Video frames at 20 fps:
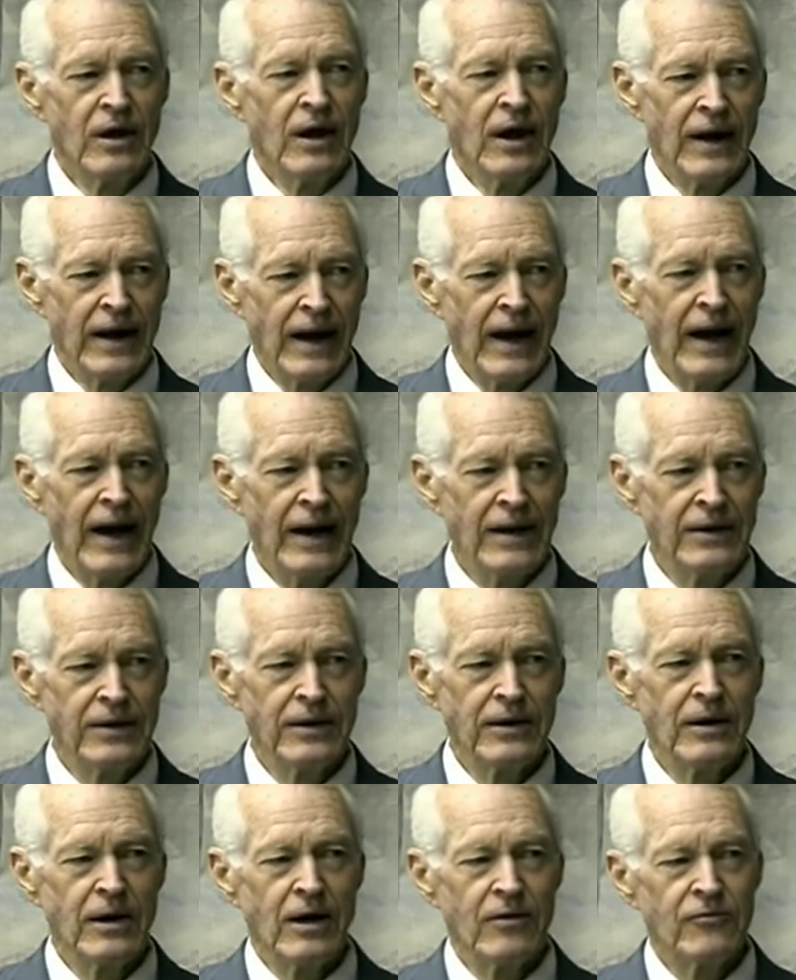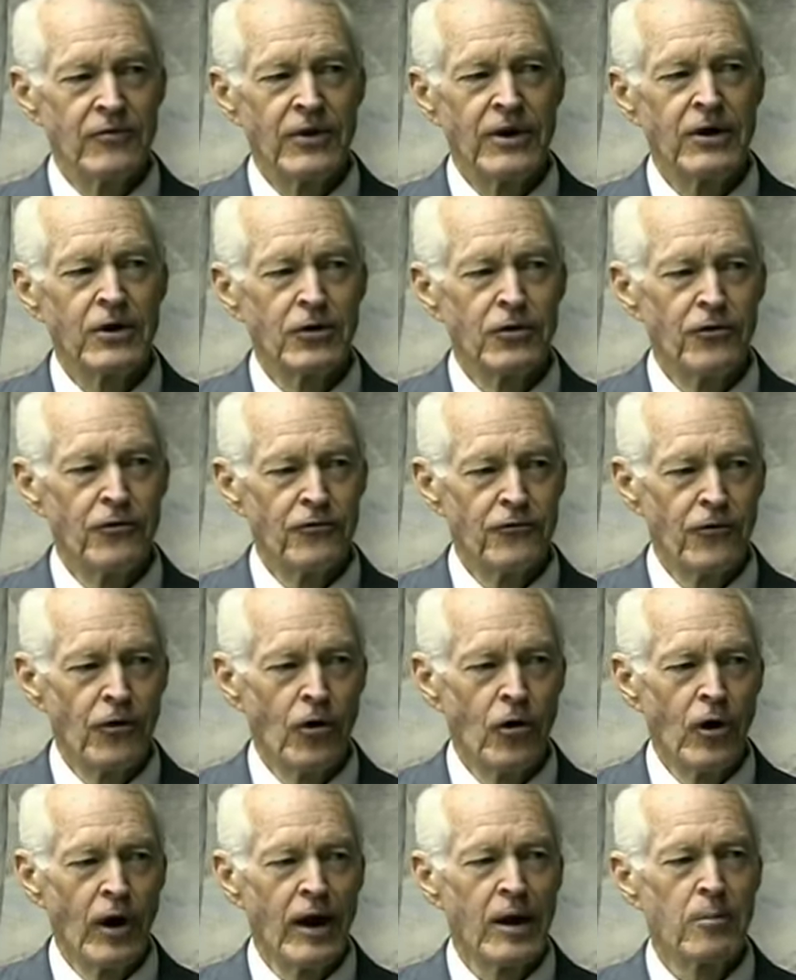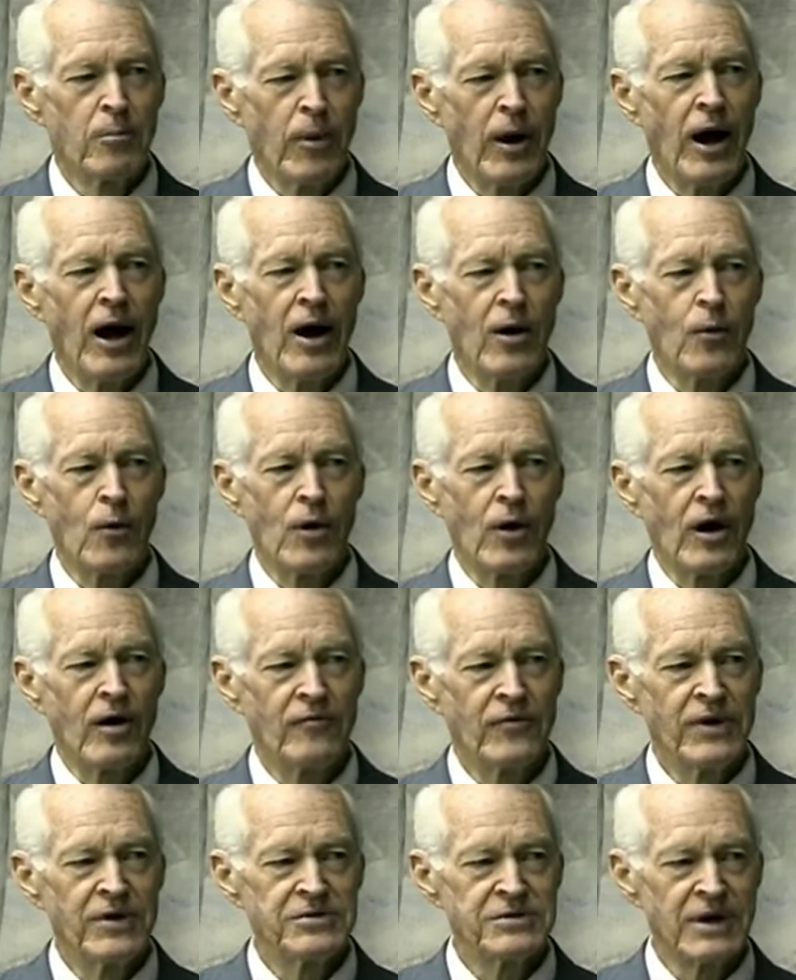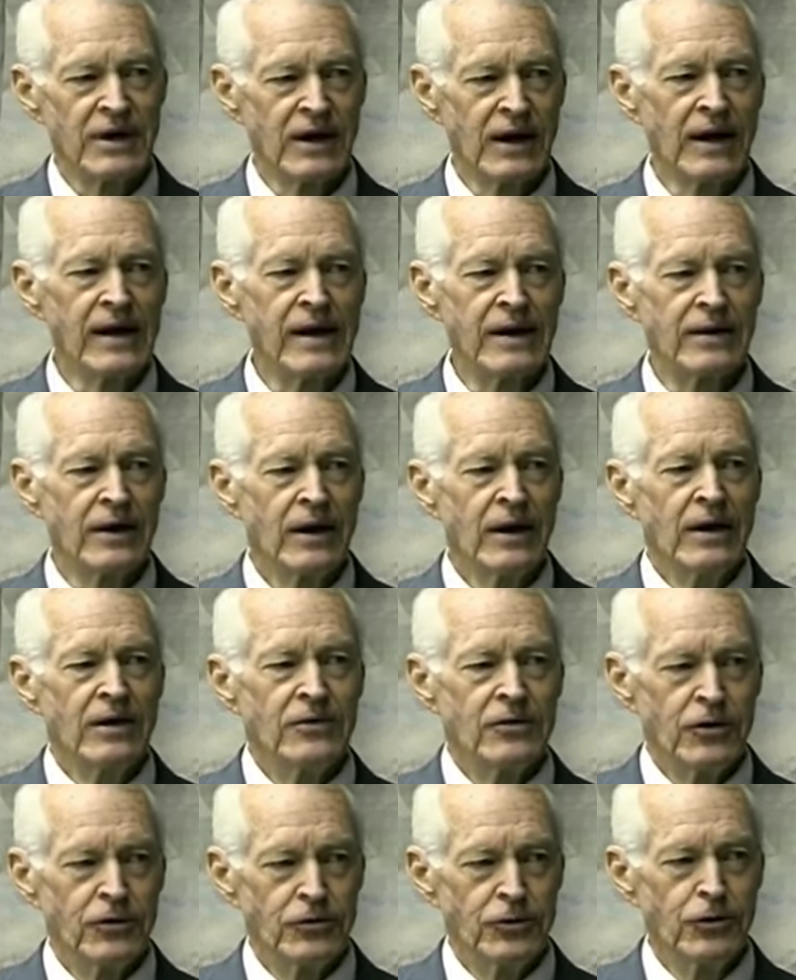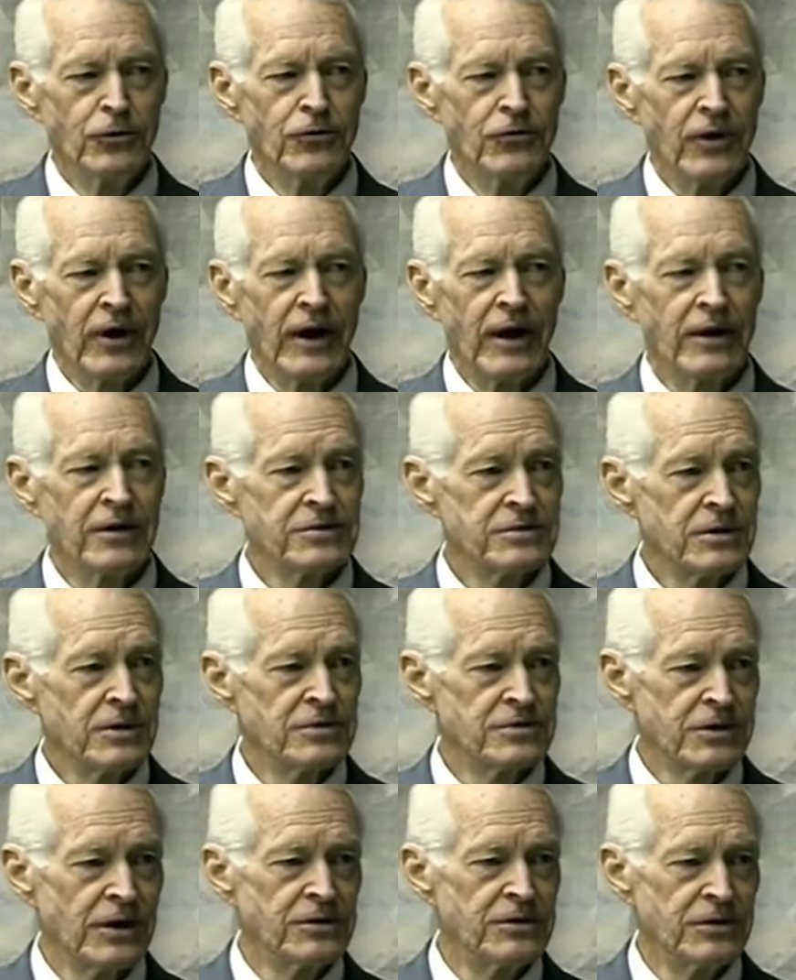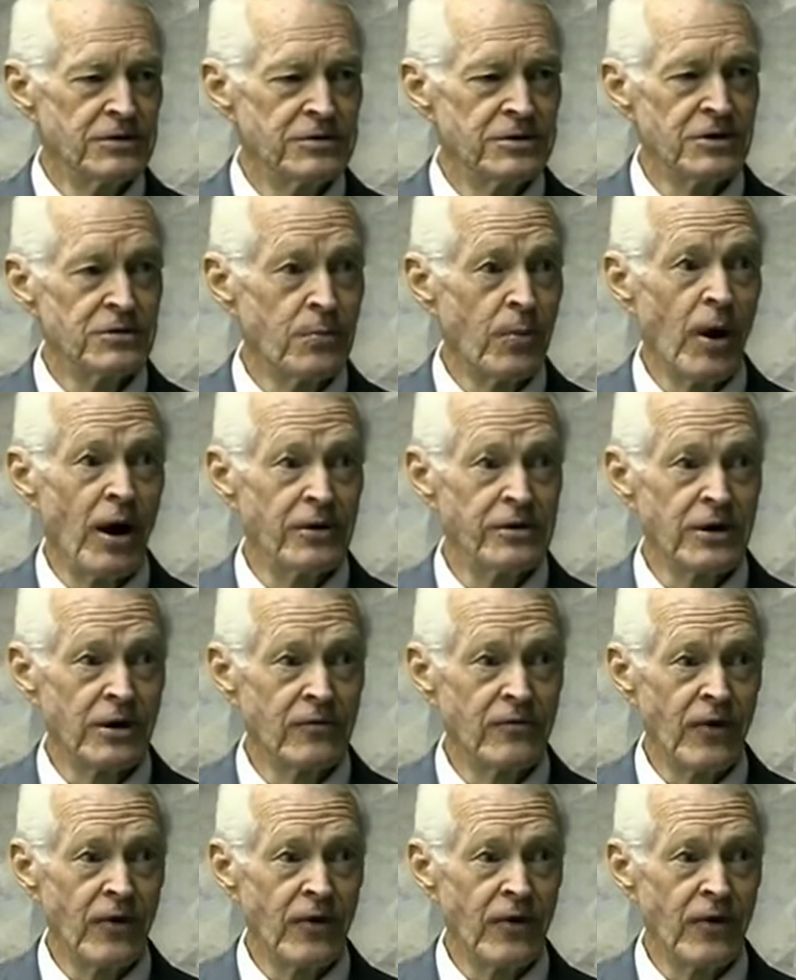an idea of the controlling power of these elite to do things such as this project.